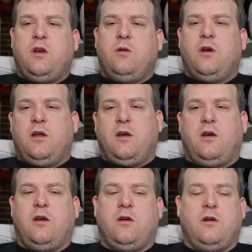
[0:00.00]
But anyway,
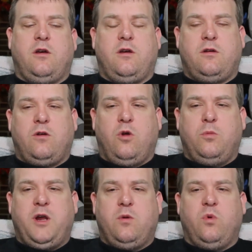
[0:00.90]

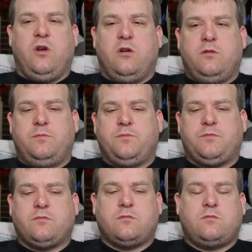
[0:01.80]
Old Man Winter
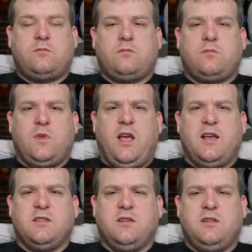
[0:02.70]

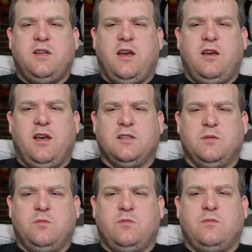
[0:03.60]
hasn't
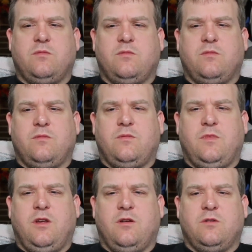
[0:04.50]
has
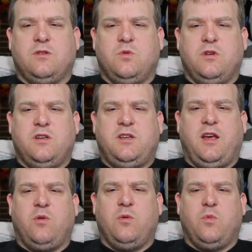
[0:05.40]
wanted to
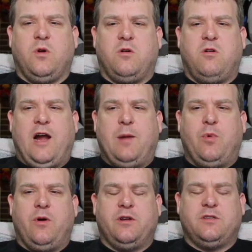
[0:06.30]
take one more
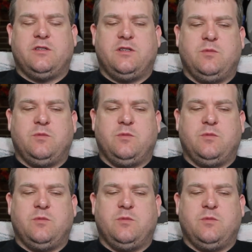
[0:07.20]
crap on us.